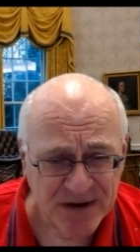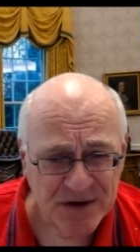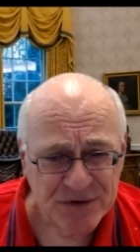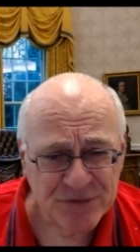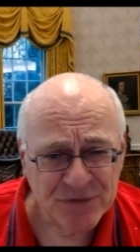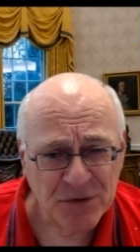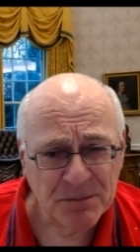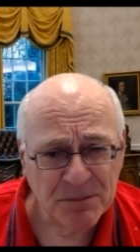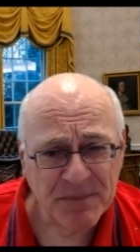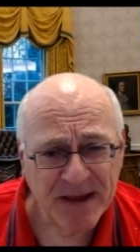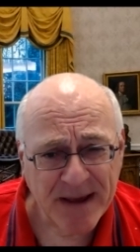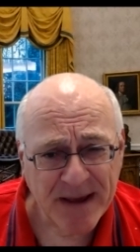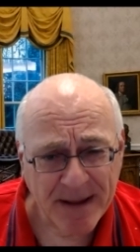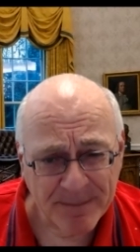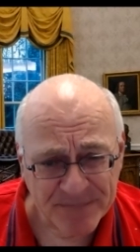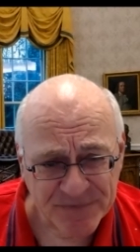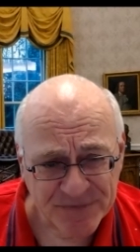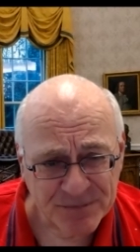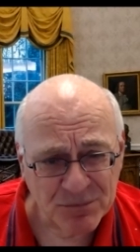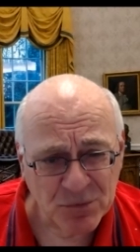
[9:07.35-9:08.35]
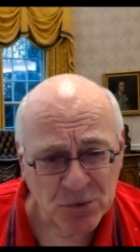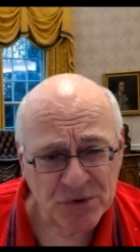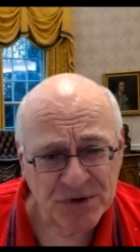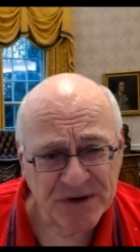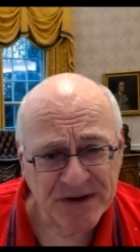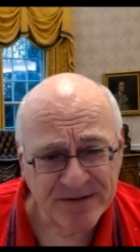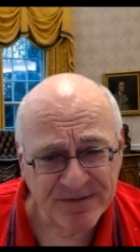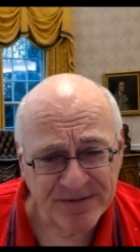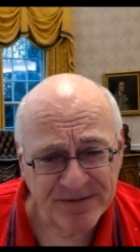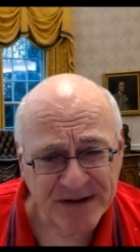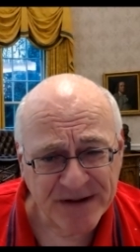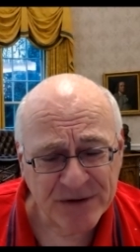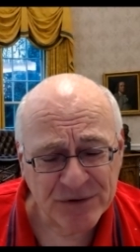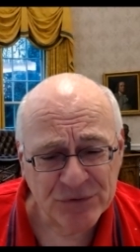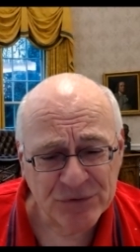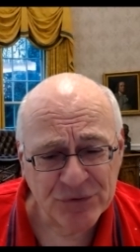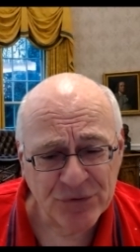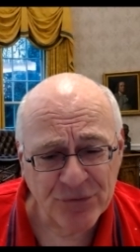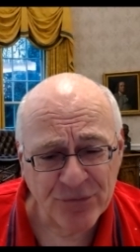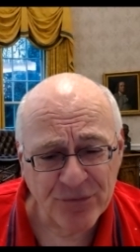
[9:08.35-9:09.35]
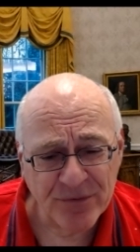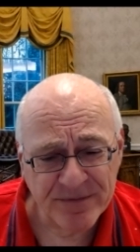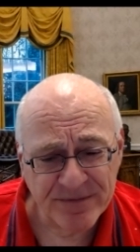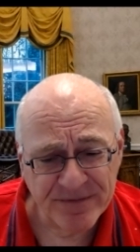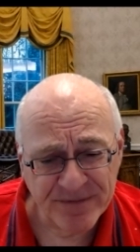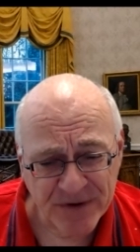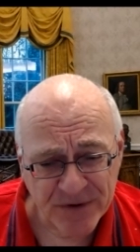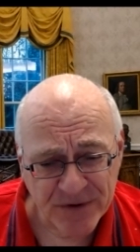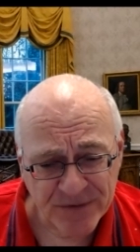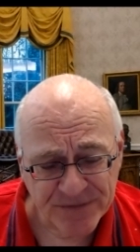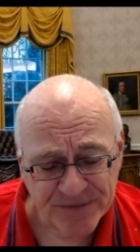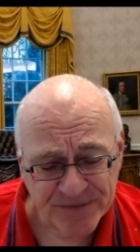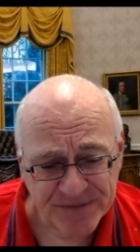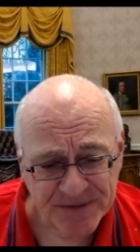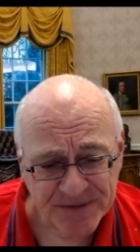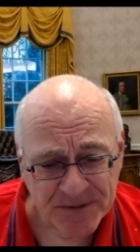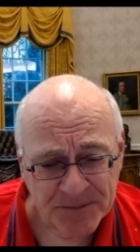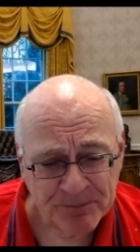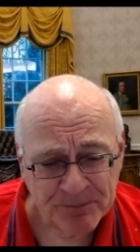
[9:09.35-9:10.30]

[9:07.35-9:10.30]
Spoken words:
So it becomes more difficult to reverse.